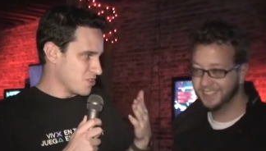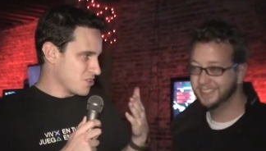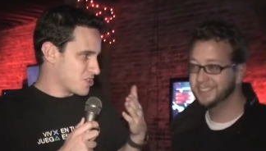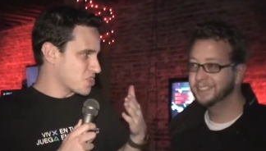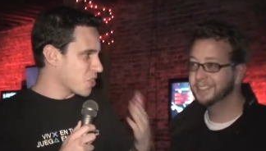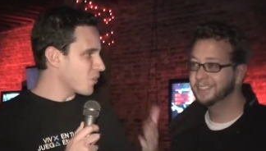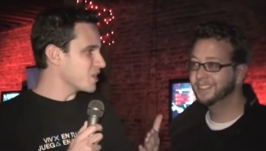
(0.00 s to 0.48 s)

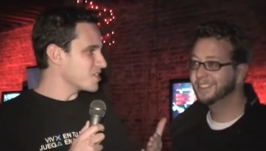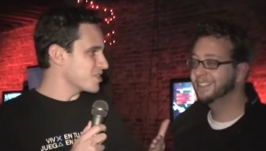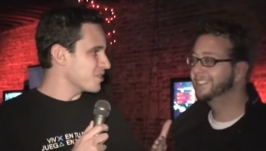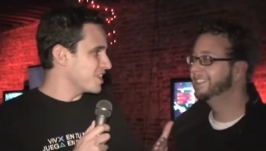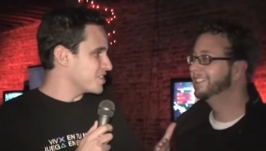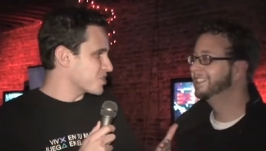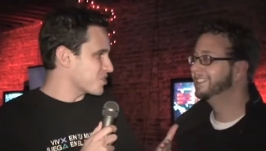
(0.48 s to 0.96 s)
Speaker 1: You're so
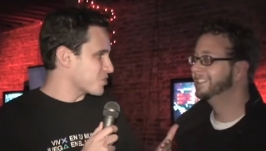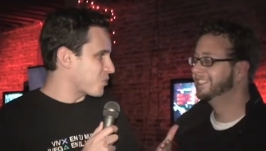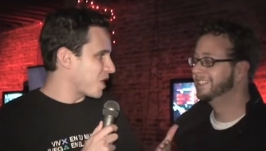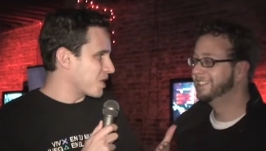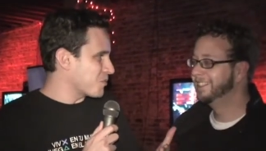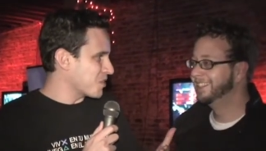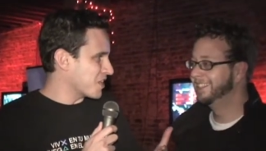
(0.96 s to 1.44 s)
inter-
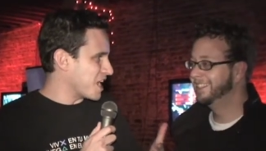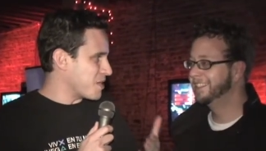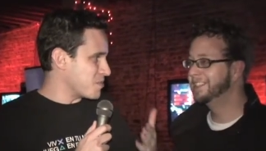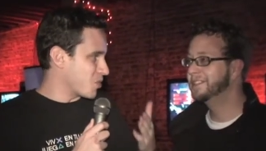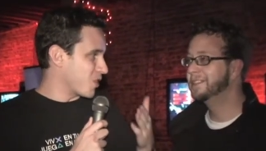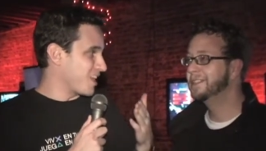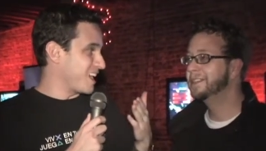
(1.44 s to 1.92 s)
intertwined with the
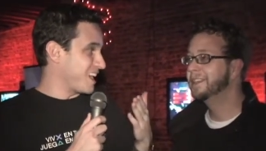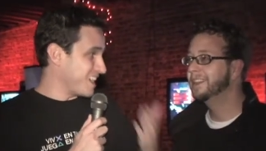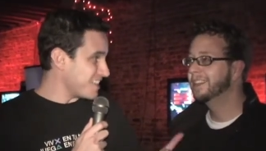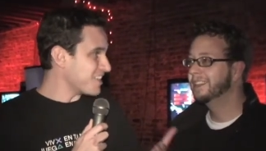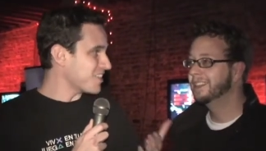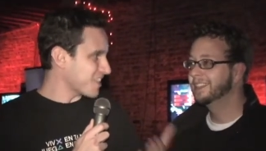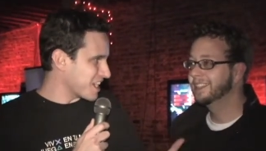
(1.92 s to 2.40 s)
game, you are
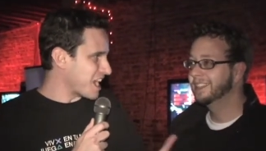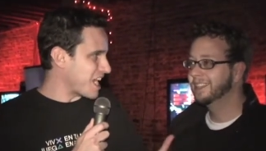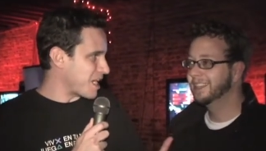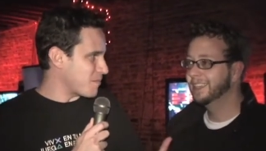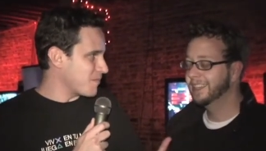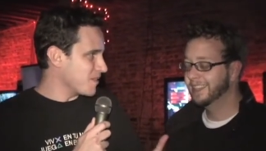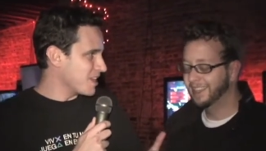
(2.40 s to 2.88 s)
in the
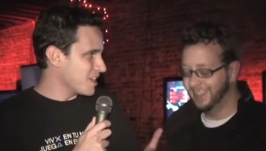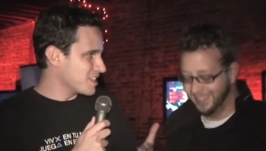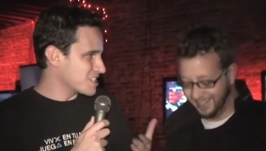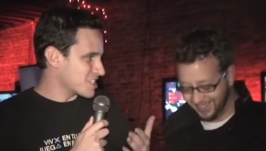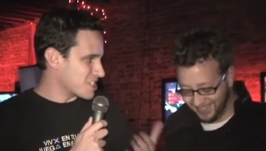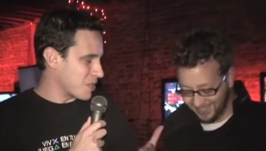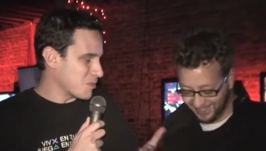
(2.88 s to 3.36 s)
game.
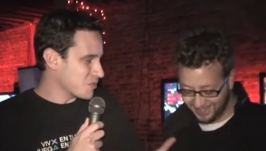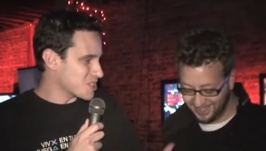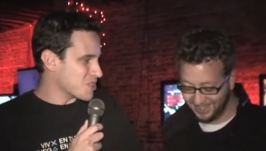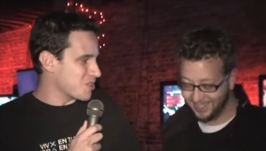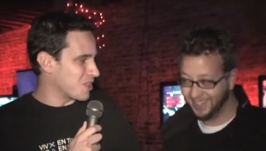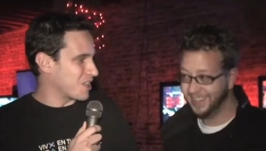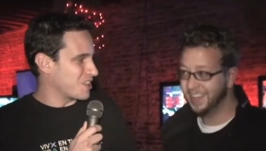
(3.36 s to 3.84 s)
tell me
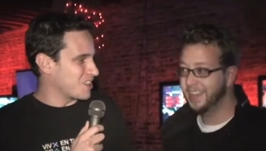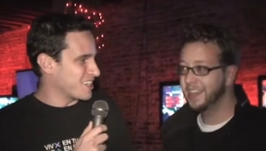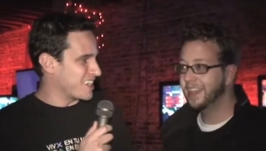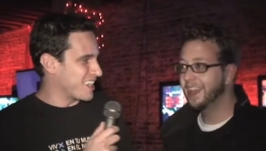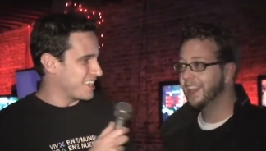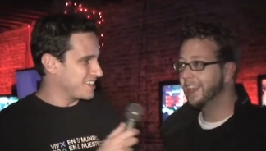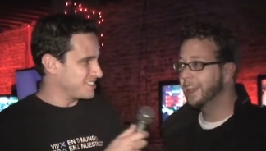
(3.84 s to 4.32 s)
what's going on here
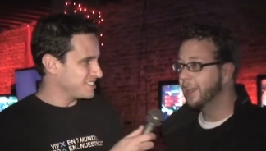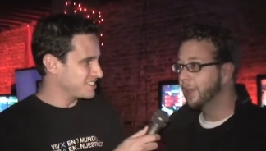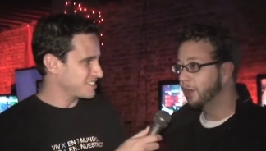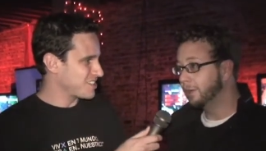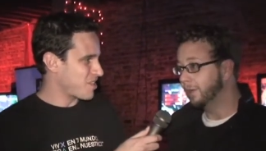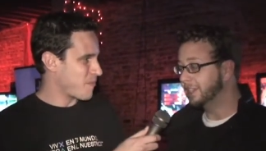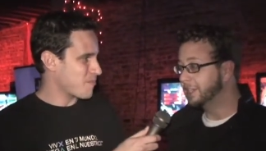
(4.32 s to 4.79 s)
tonight.
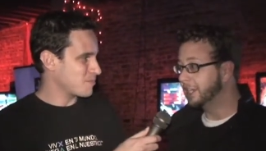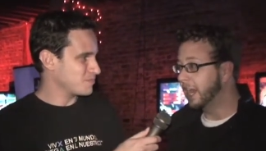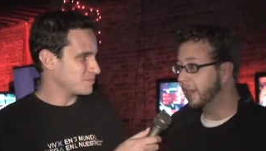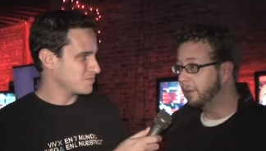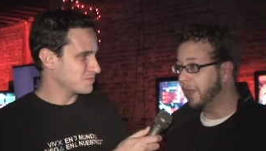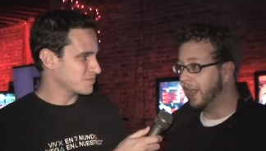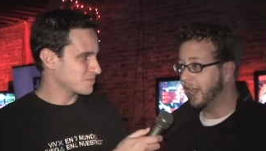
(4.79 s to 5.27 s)
Speaker 2: Well,
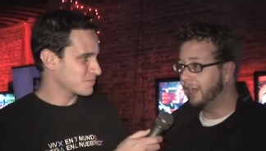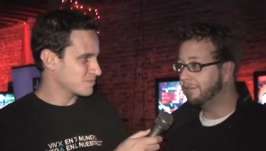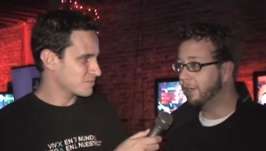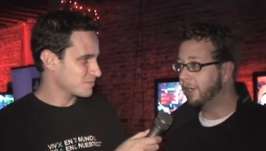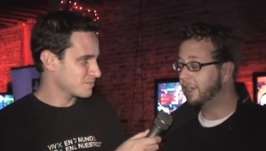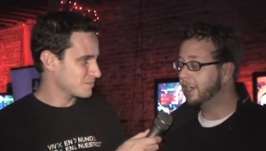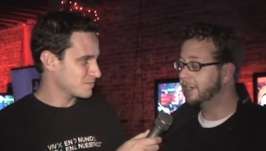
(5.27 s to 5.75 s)
tonight we
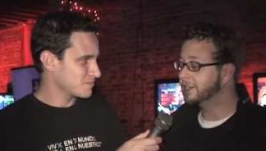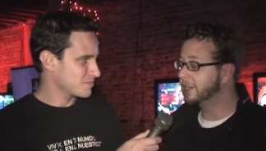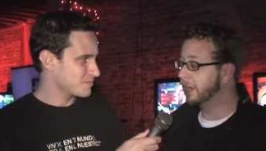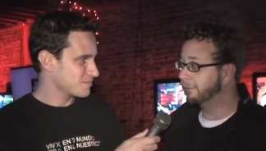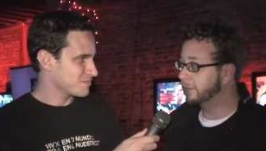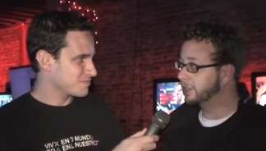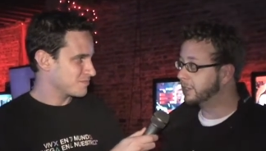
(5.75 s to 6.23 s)
have our uh,
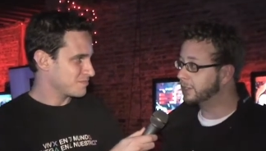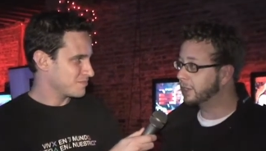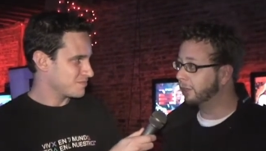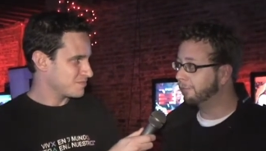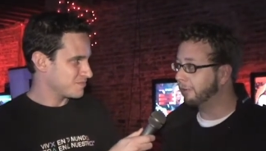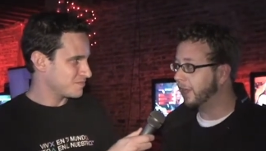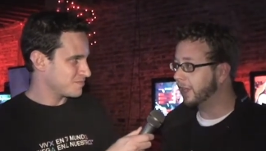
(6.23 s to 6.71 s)
San
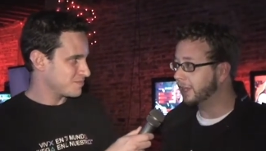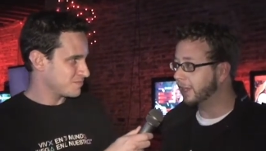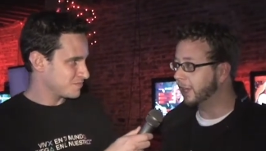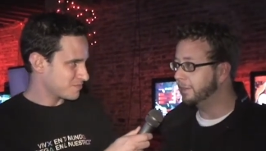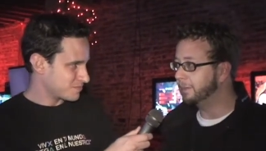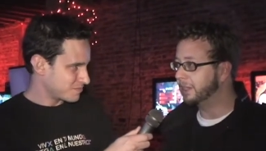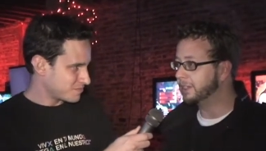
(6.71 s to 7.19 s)
Francisco Fight
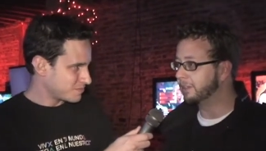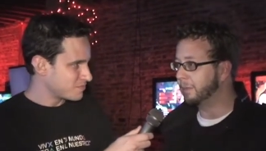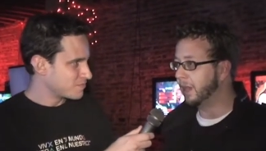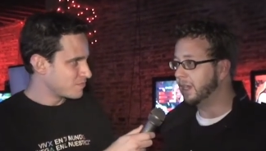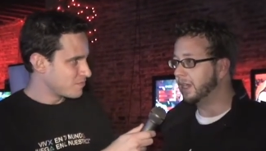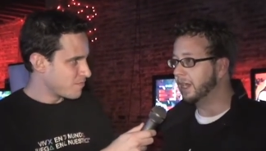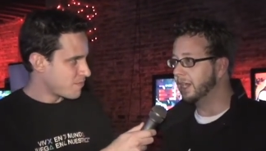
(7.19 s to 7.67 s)
Club. These have
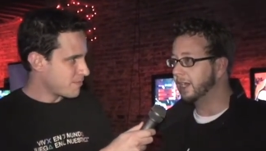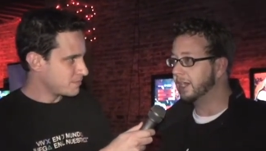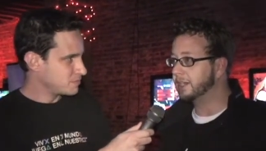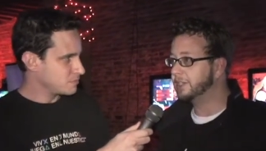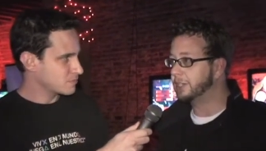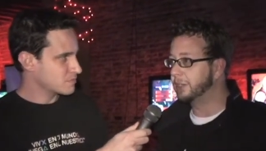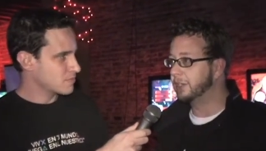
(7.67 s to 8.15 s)
been
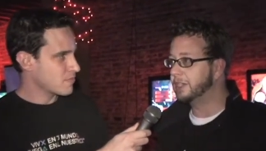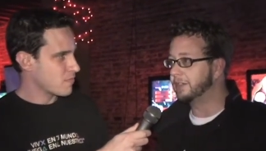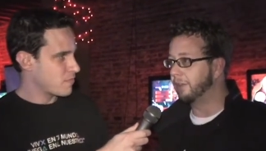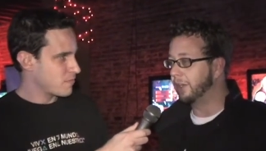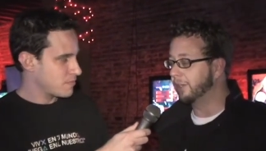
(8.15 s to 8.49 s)
uh, a series of